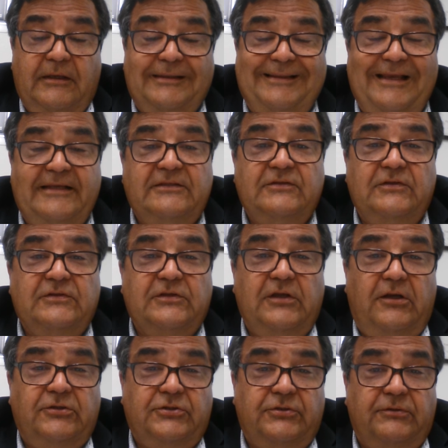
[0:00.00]
Class
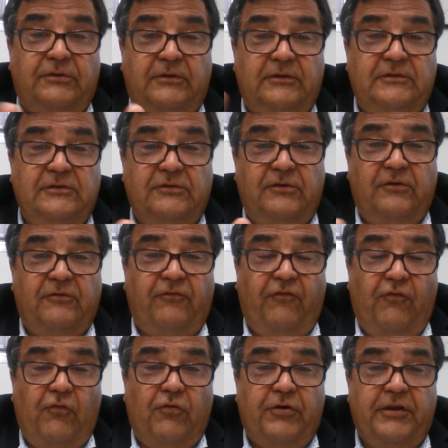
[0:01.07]
discussion, these are the
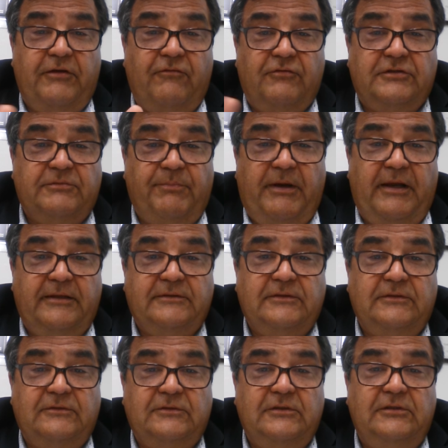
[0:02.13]
40
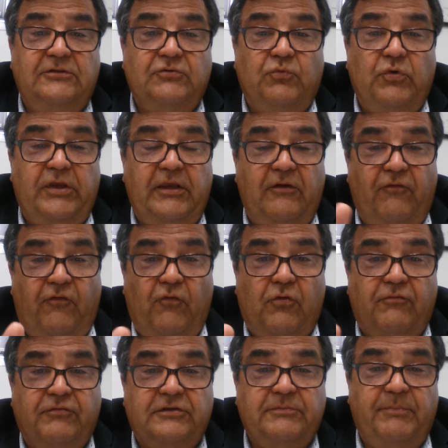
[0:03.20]
responses. Each week, 4
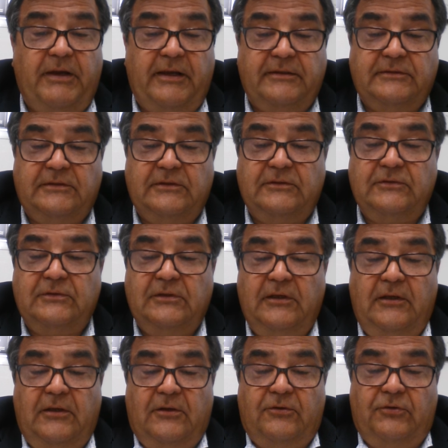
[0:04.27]
responses
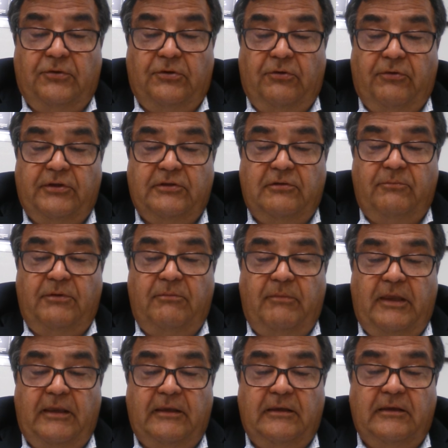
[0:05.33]
you're going to be
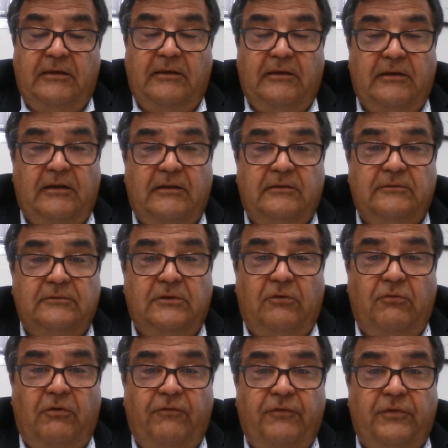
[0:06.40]
making, and I'll
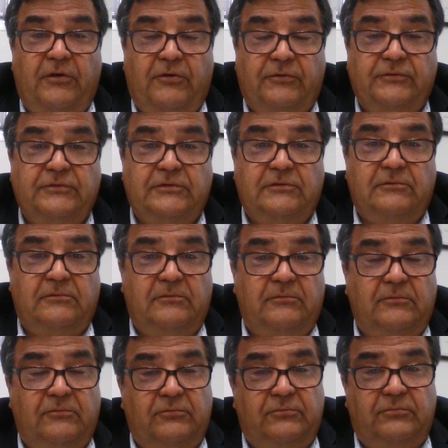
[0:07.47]
go over those
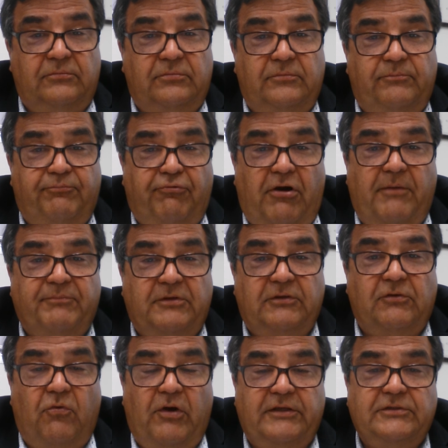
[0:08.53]

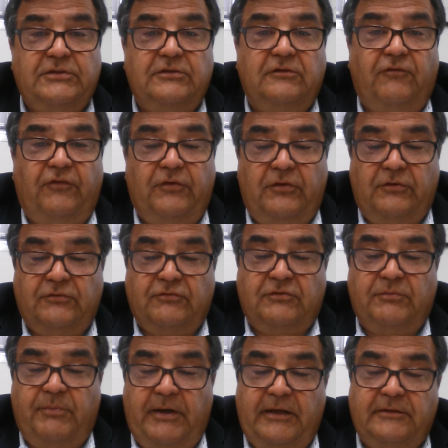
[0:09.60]
prompted questions for those
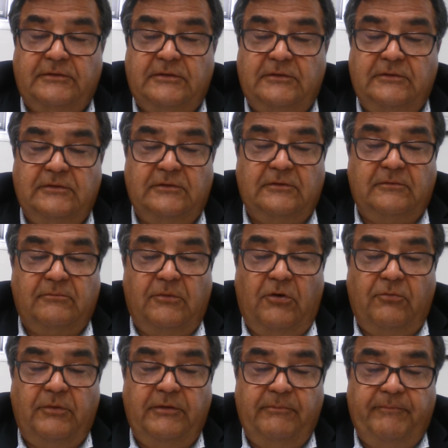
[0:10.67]
responses in a
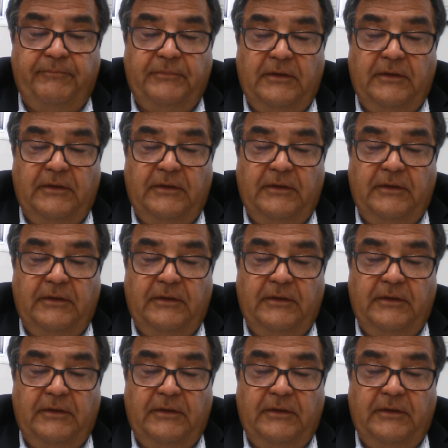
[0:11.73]
moment.